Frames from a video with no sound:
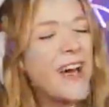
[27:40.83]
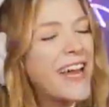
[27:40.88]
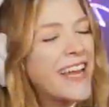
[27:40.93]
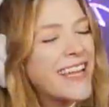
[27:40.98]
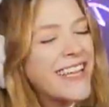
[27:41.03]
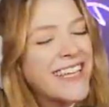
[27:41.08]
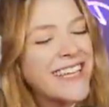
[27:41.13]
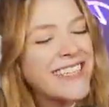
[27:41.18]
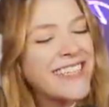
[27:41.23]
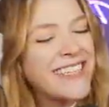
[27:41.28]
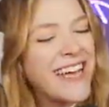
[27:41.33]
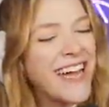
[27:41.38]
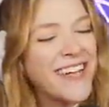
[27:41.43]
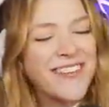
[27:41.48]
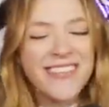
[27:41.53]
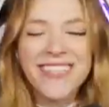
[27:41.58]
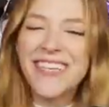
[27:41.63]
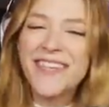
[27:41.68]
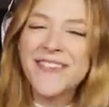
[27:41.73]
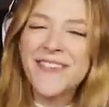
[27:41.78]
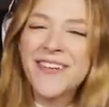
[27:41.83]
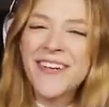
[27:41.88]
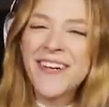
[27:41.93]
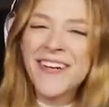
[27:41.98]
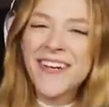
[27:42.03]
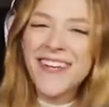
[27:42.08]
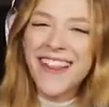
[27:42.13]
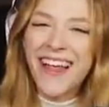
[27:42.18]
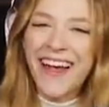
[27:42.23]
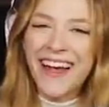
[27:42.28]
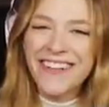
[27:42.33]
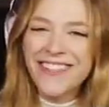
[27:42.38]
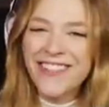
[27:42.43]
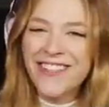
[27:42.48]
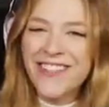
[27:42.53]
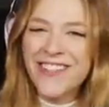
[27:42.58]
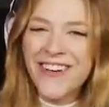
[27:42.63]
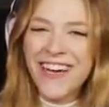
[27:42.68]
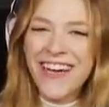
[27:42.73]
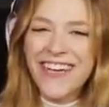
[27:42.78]
finally time to give her her
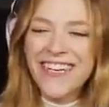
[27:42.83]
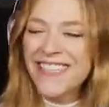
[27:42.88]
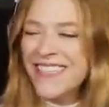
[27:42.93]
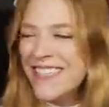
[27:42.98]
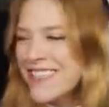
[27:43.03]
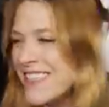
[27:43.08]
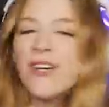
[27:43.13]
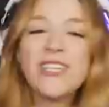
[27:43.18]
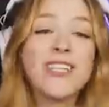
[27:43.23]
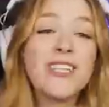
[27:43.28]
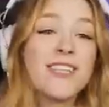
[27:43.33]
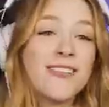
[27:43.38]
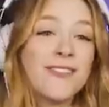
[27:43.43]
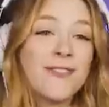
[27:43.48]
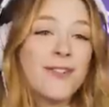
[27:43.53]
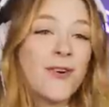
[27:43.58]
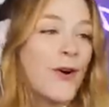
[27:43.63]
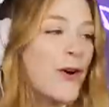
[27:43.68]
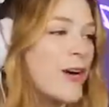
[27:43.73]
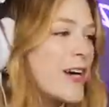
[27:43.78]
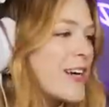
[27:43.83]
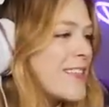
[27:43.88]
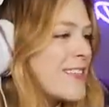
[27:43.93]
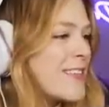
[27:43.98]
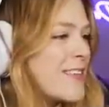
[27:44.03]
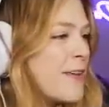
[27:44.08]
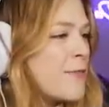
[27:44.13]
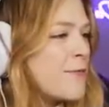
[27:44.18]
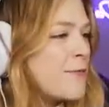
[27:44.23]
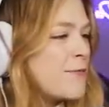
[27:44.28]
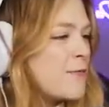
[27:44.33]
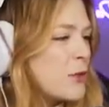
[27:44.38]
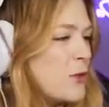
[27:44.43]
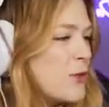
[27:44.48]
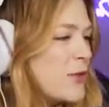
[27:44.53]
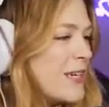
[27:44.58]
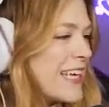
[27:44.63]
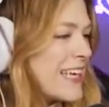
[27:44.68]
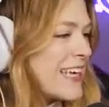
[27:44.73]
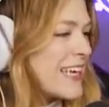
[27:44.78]
last trait, which is, of course,
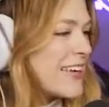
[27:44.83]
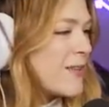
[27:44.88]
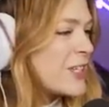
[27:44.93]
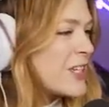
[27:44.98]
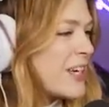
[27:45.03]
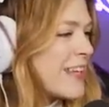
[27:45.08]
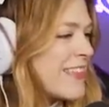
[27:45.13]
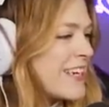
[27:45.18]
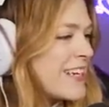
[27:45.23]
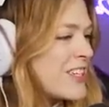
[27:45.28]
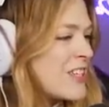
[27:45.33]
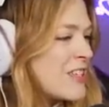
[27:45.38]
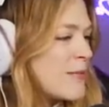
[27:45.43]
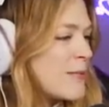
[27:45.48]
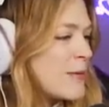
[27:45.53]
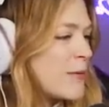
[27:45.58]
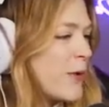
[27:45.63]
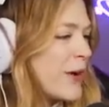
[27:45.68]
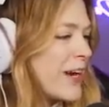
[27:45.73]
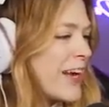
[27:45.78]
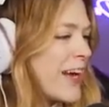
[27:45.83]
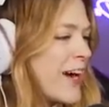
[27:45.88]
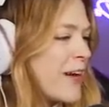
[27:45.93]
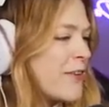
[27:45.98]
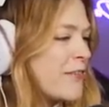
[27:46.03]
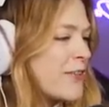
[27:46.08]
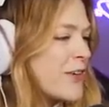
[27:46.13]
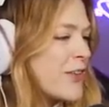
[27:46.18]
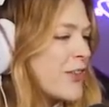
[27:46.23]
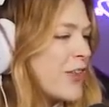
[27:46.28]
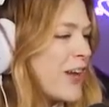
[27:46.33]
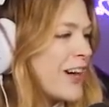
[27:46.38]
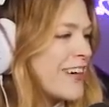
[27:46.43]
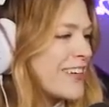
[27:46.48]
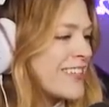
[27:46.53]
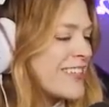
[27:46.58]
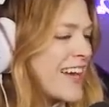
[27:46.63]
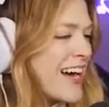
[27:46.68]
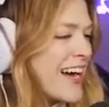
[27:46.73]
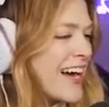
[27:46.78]
foodie, which I think she's been working on for a
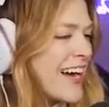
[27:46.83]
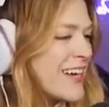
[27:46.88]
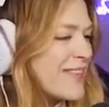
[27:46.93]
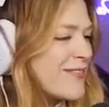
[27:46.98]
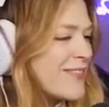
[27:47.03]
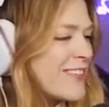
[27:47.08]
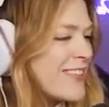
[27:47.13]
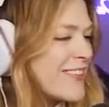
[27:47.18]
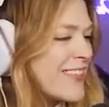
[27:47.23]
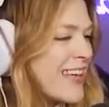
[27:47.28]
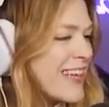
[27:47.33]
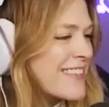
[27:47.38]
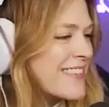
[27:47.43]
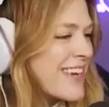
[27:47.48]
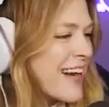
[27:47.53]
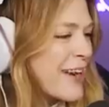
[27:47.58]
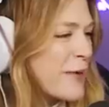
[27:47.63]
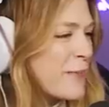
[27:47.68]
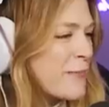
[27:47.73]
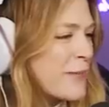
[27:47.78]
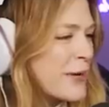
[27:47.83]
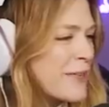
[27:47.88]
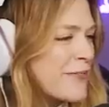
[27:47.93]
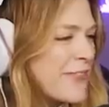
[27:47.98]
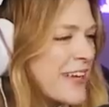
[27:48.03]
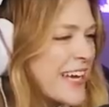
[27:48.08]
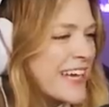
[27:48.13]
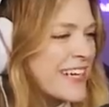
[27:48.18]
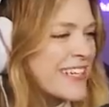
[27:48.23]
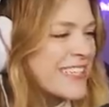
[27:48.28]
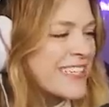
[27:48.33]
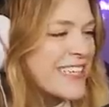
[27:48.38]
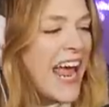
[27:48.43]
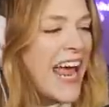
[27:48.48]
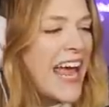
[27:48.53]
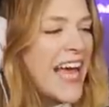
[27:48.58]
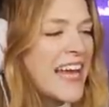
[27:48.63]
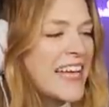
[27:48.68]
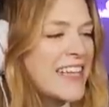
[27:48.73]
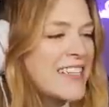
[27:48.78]
long time, so that's kind of perfect.
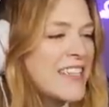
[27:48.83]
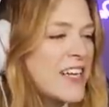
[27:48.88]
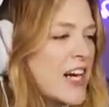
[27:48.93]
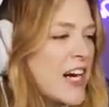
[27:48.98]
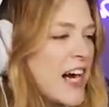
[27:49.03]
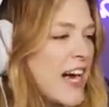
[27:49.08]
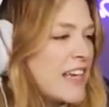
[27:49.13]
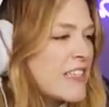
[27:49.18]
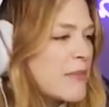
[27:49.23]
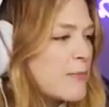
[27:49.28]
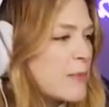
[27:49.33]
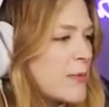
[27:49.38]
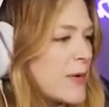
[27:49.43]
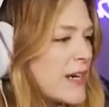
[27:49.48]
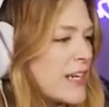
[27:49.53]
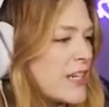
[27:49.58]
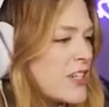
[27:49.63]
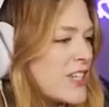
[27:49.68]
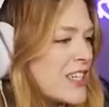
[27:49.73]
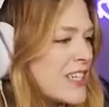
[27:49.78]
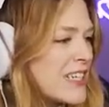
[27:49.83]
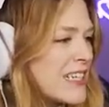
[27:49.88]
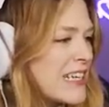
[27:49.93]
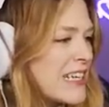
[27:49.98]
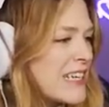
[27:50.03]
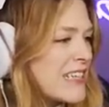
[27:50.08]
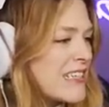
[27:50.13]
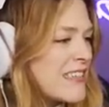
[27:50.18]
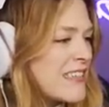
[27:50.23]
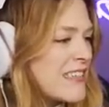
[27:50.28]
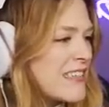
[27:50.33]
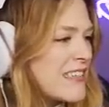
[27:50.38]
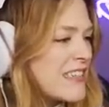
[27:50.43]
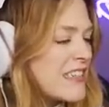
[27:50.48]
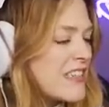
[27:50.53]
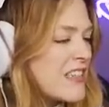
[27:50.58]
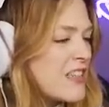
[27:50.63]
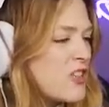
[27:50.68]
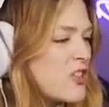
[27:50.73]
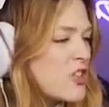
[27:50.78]
And her aspiration is
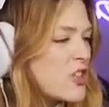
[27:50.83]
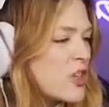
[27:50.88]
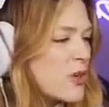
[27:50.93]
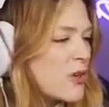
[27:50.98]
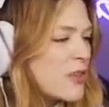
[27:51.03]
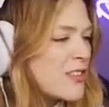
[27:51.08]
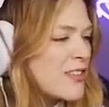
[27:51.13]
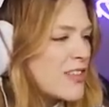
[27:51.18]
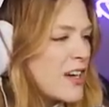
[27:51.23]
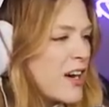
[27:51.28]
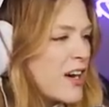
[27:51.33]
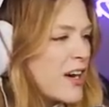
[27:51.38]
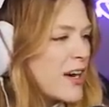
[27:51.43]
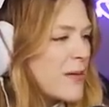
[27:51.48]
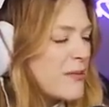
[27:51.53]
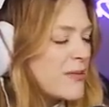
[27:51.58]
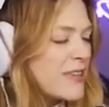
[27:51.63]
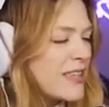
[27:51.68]
still joke star, I